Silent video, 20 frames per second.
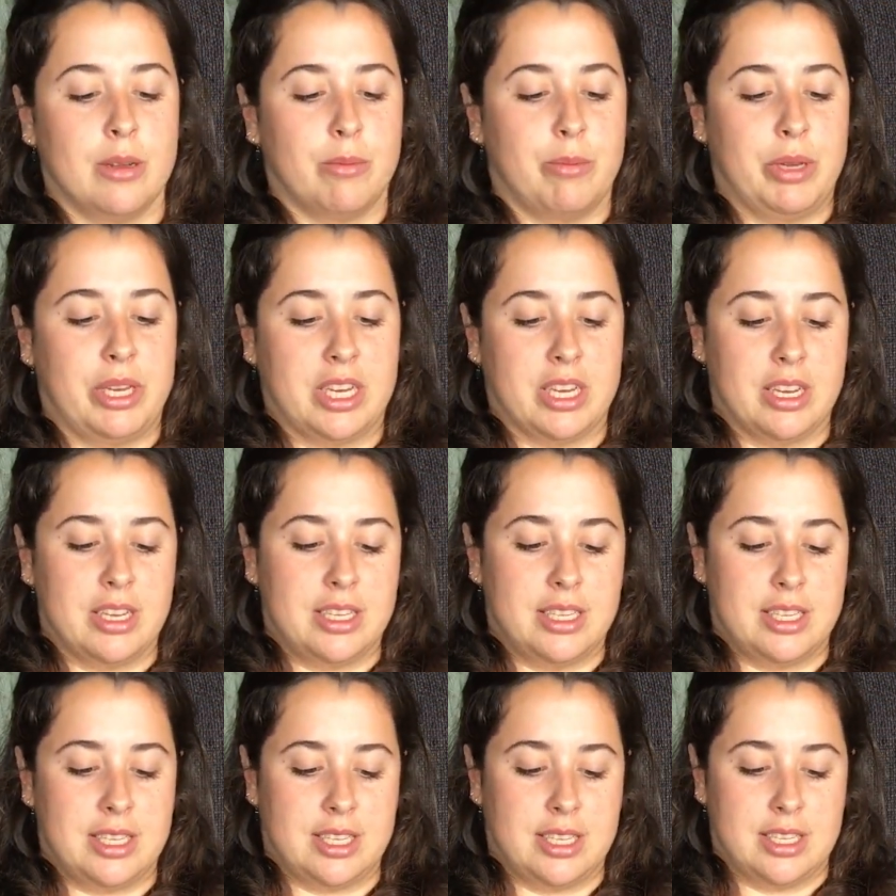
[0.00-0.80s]

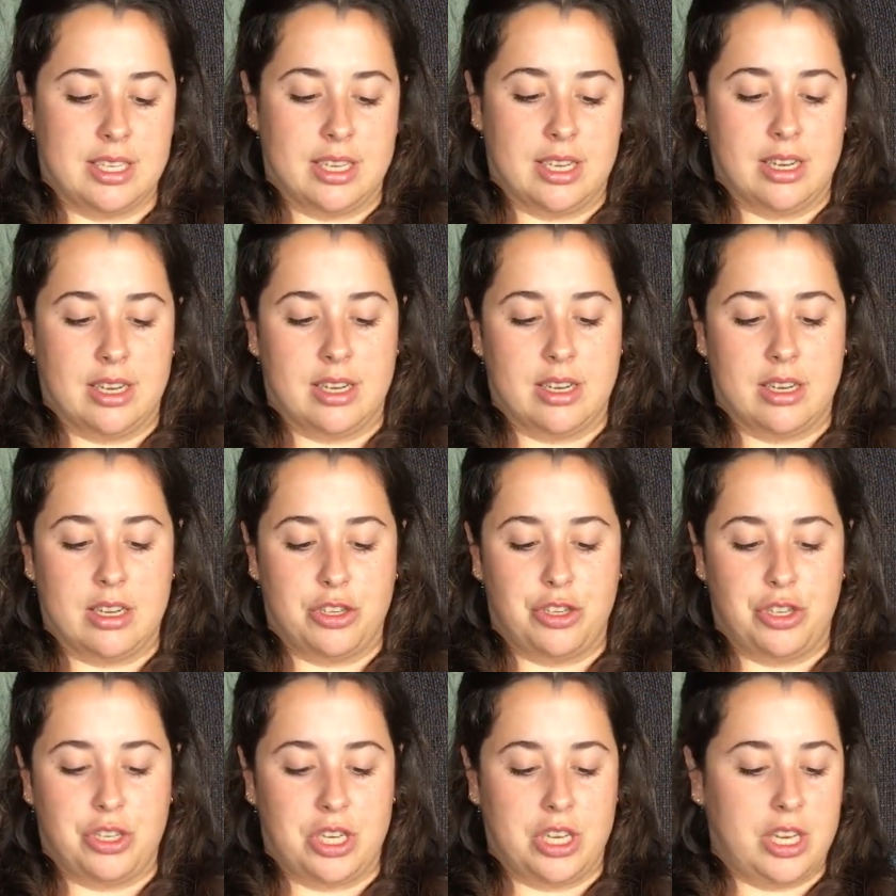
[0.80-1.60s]
because
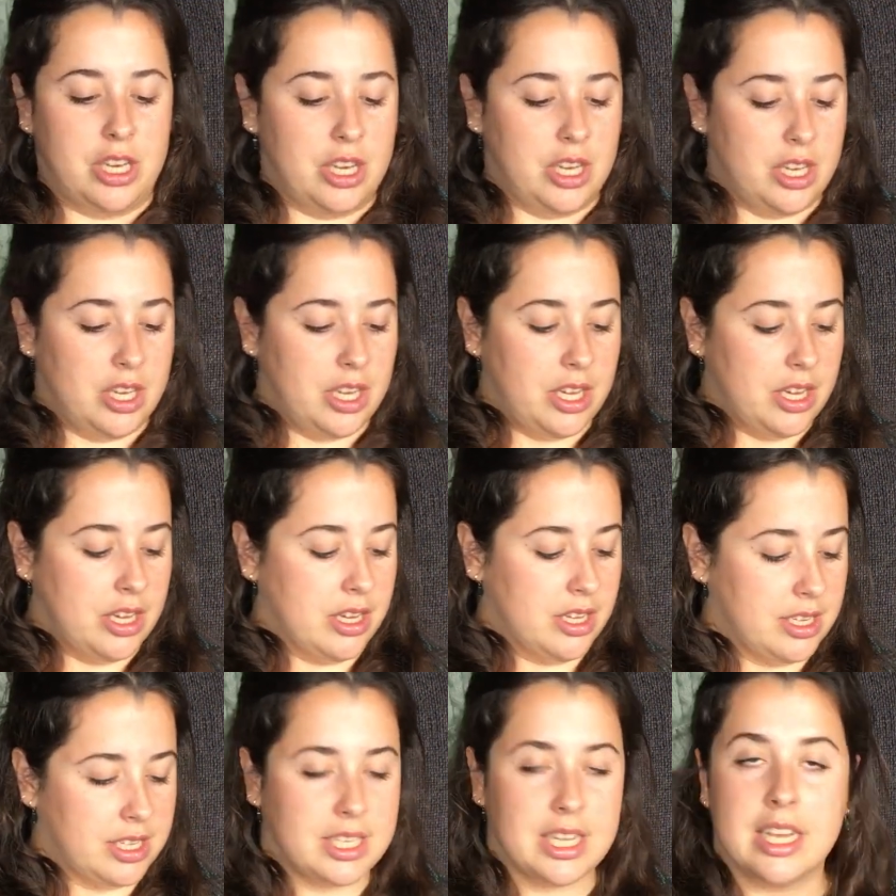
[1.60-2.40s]
she
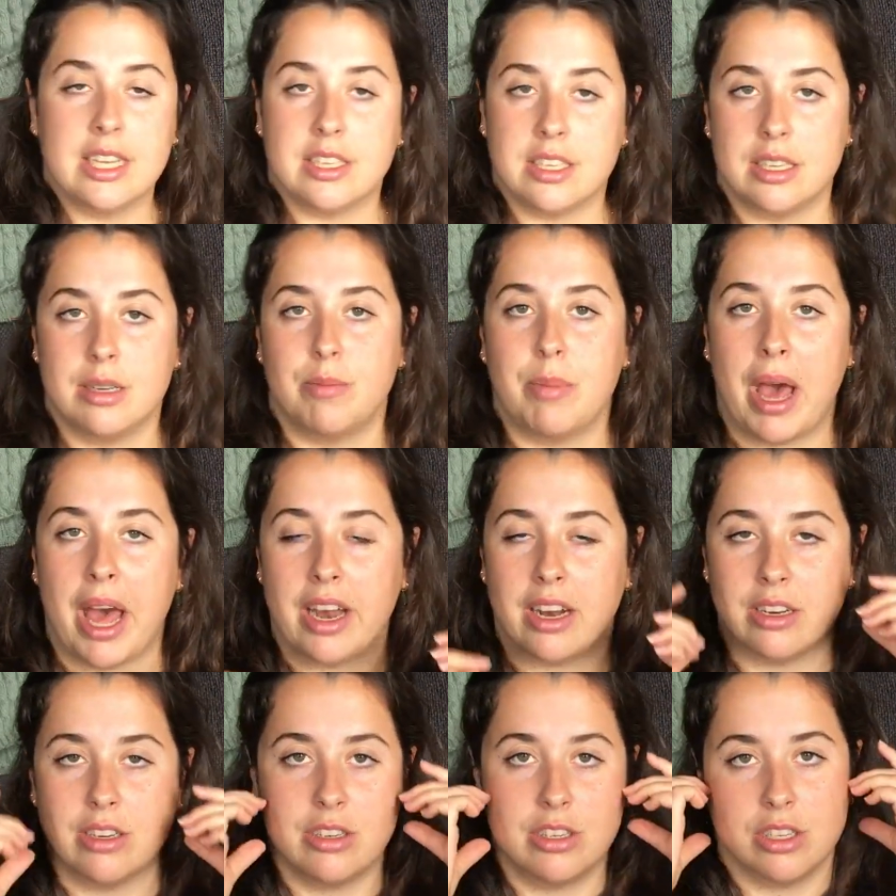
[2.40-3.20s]
says in the
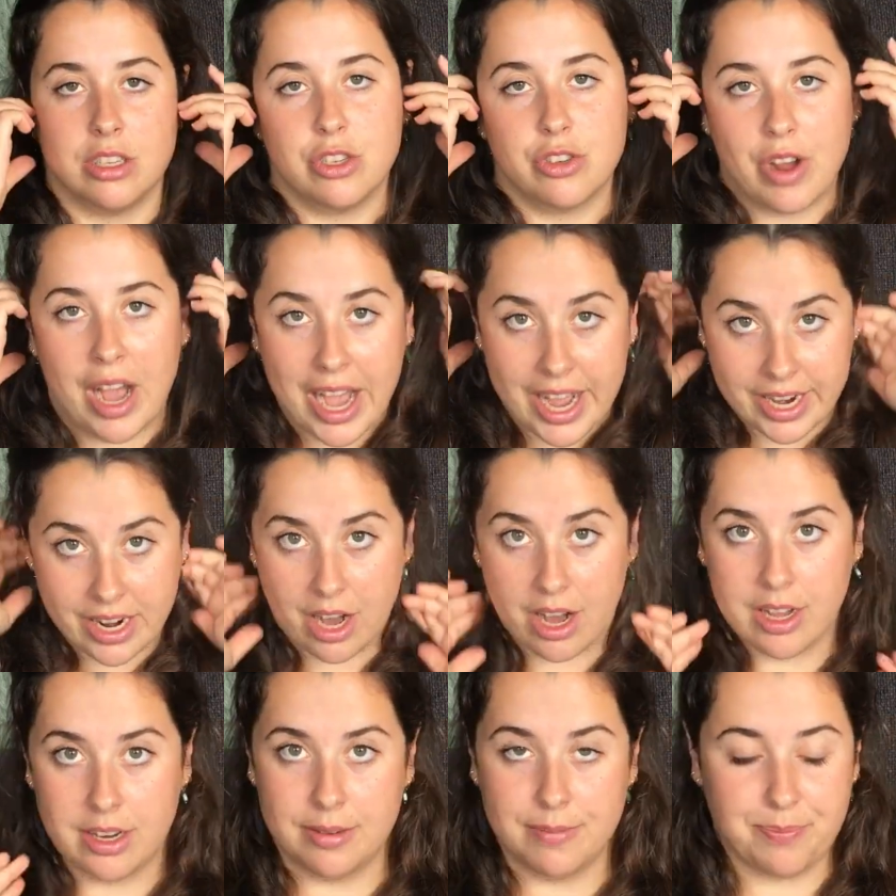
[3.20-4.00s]
pattern to try it
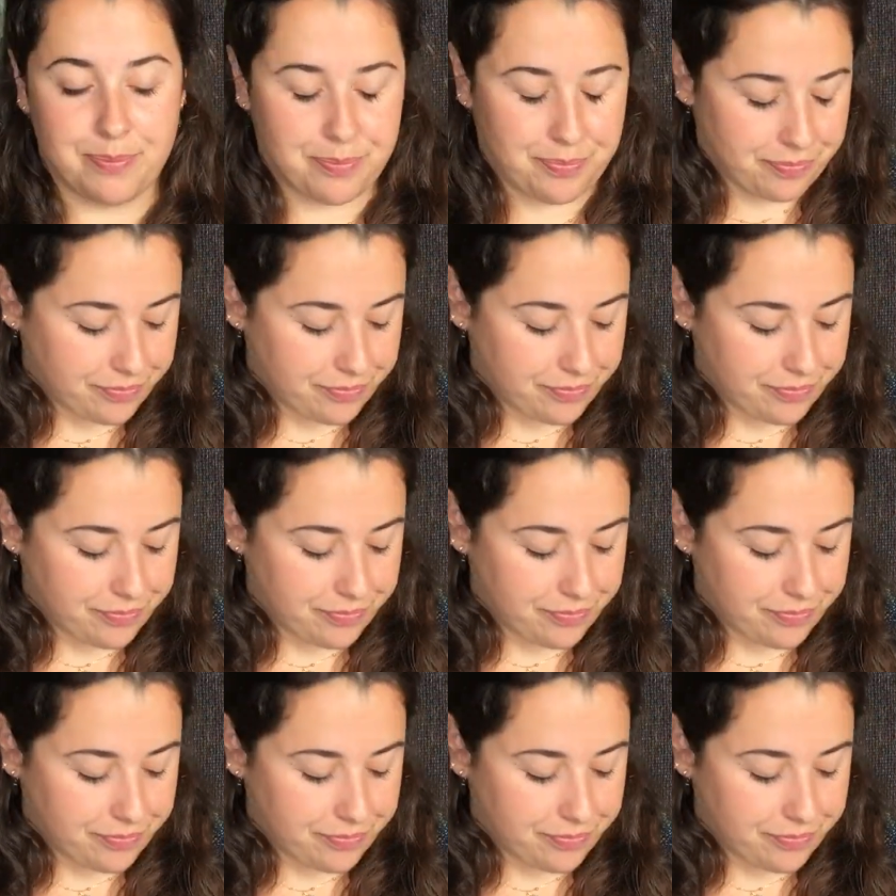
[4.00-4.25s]
on